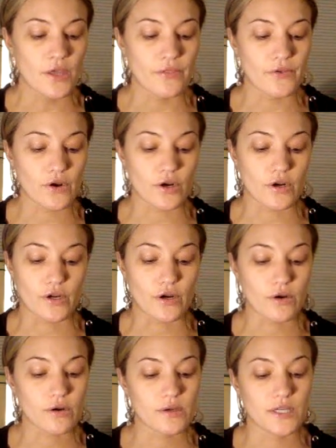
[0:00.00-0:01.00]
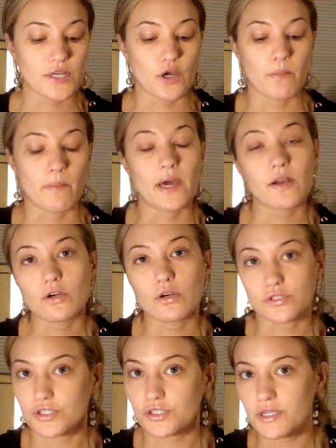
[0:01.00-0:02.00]
There are currently no
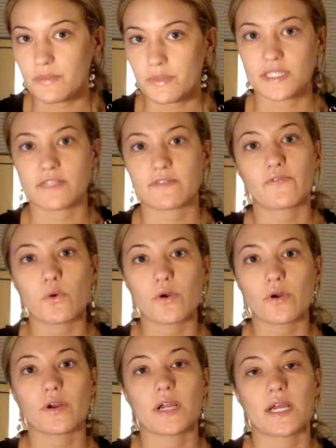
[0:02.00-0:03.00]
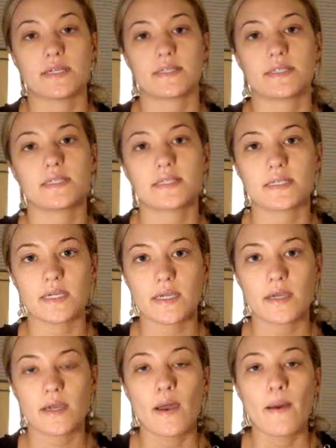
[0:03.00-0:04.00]
medical treatments for
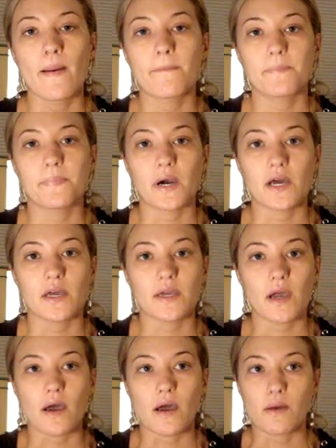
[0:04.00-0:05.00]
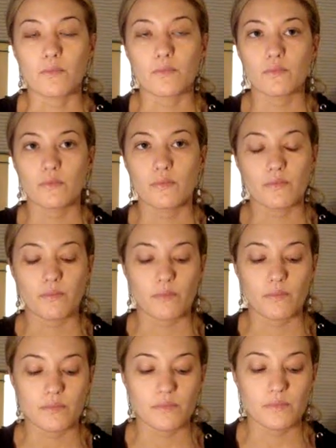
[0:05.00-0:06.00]
ACC, but
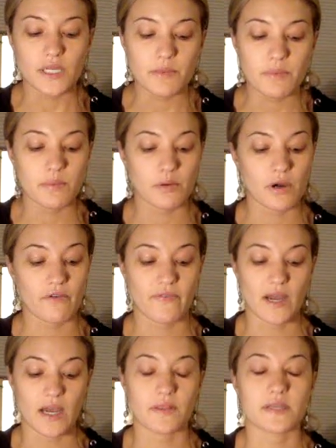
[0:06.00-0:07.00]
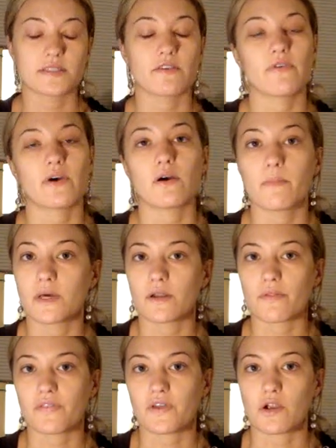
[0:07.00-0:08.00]
many people have found that
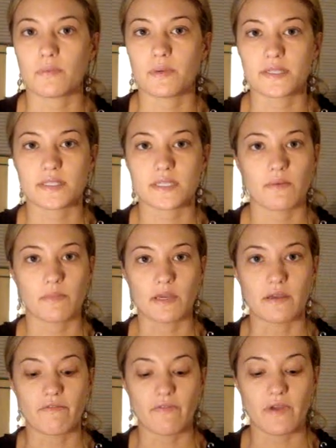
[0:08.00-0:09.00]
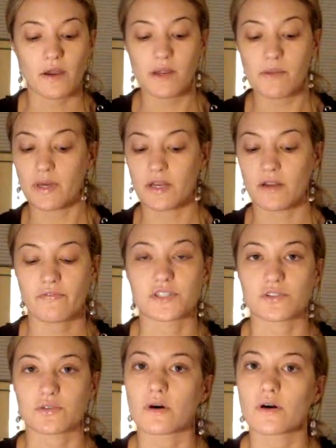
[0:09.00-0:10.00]
developmental therapies can be very
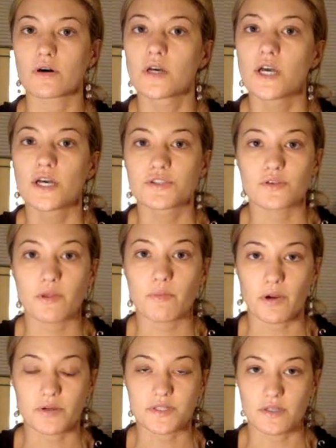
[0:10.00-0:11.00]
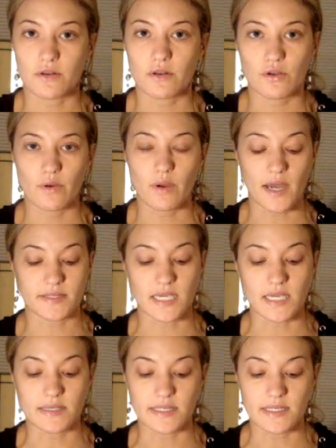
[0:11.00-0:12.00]
beneficial to the person who has
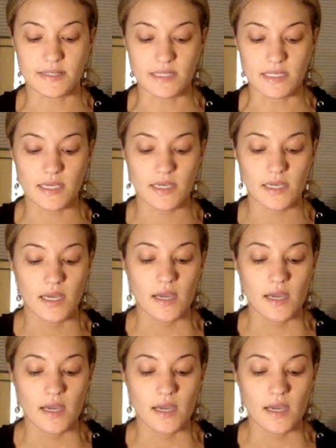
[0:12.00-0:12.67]
ACC.